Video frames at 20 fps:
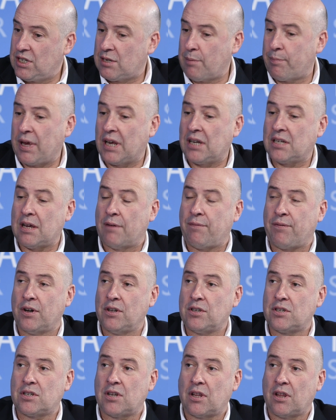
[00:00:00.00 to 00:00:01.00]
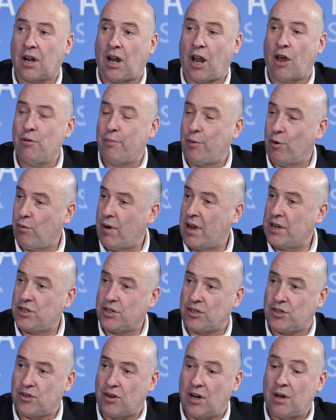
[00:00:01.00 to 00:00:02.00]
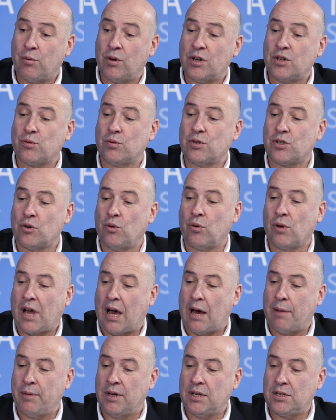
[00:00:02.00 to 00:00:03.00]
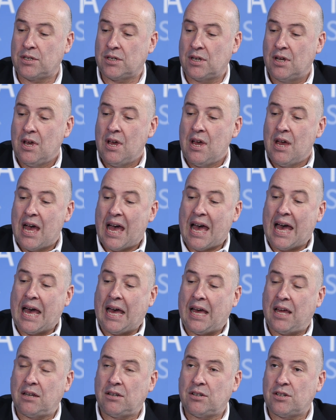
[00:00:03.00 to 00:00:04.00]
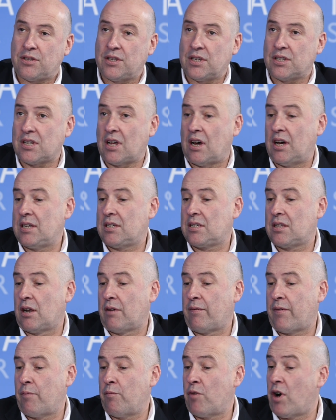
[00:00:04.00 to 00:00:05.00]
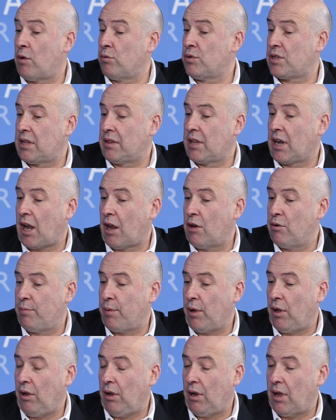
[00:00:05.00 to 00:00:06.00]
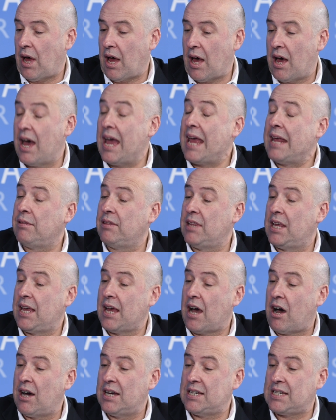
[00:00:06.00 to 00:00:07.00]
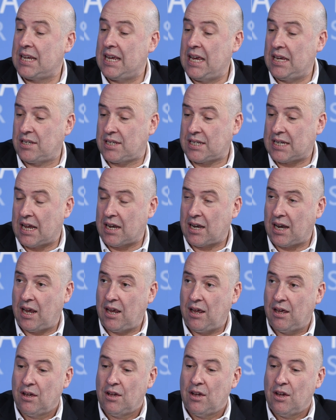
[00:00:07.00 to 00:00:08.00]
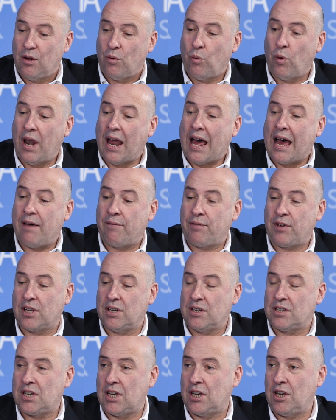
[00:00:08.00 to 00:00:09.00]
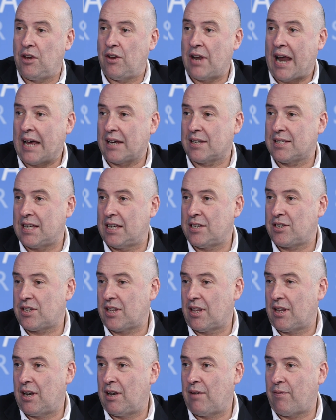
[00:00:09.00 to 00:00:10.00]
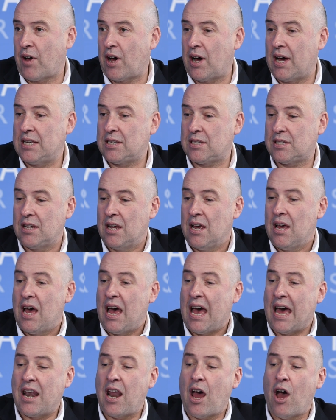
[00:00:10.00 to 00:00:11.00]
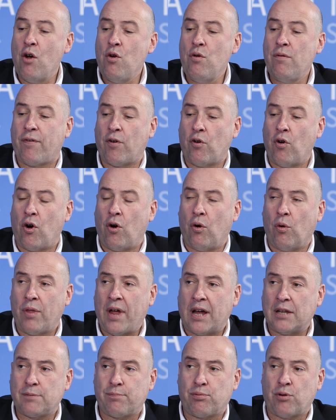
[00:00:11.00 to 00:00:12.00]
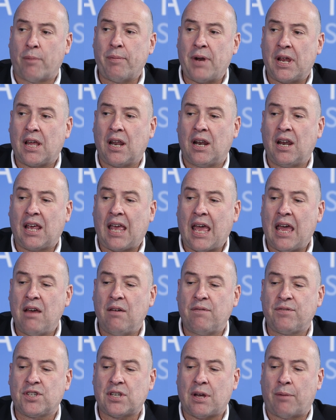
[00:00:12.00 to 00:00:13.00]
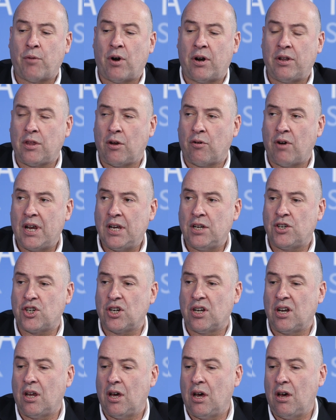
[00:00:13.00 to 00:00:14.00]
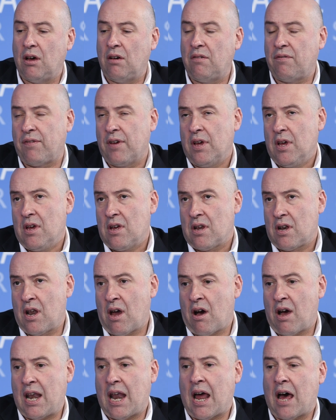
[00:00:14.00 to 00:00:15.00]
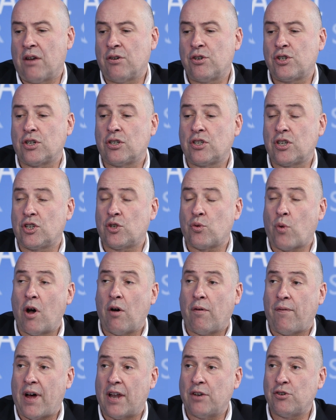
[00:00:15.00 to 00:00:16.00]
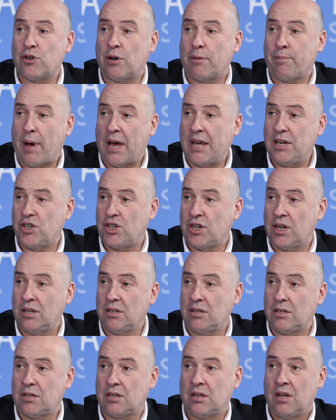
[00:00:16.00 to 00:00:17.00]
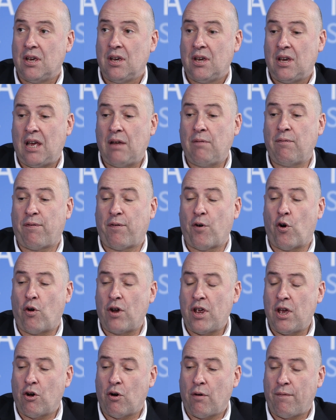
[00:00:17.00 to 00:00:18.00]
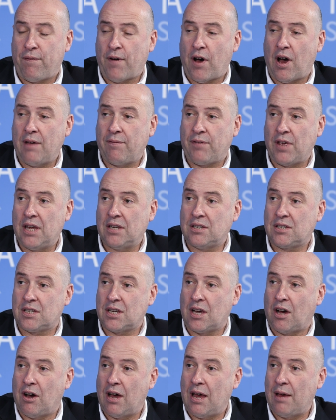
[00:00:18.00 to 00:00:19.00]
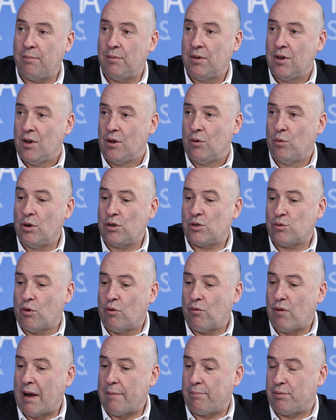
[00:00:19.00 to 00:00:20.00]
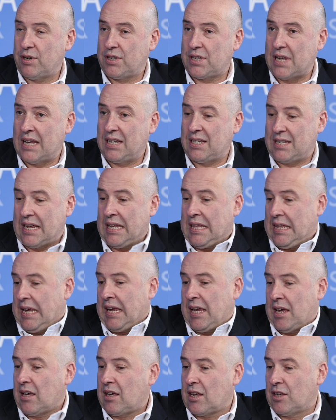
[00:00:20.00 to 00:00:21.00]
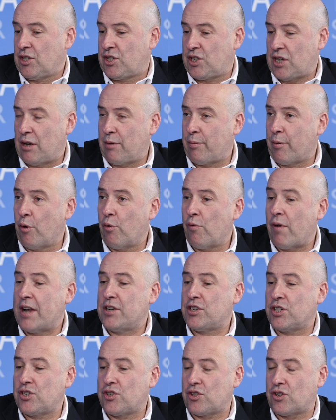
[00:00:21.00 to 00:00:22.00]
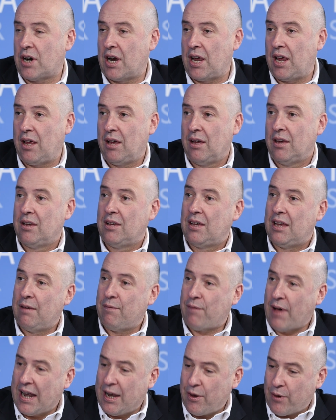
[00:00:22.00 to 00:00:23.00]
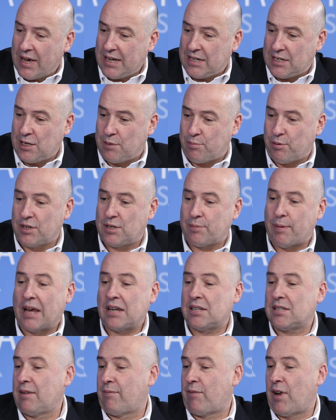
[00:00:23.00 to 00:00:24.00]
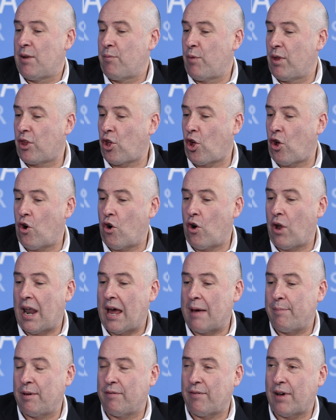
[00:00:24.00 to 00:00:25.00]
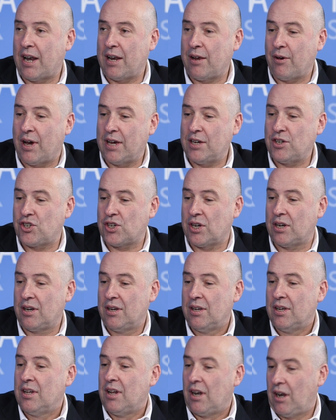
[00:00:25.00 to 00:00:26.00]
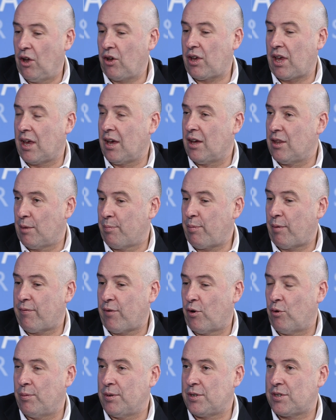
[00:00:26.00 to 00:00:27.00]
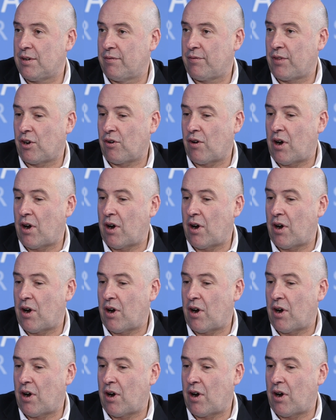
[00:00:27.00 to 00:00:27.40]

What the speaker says: is a big difference to the global registry, which was all comers. And the sites that have enrolled in the global, in the IDE study, will have continued access to the device. And overall, that's probably going to give somewhere in the region of 900 to 1200 patients in 4 or 5 years time, which will represent, I think, a considerable registry evaluated prospectively with core lab evaluation, looking at the performance of the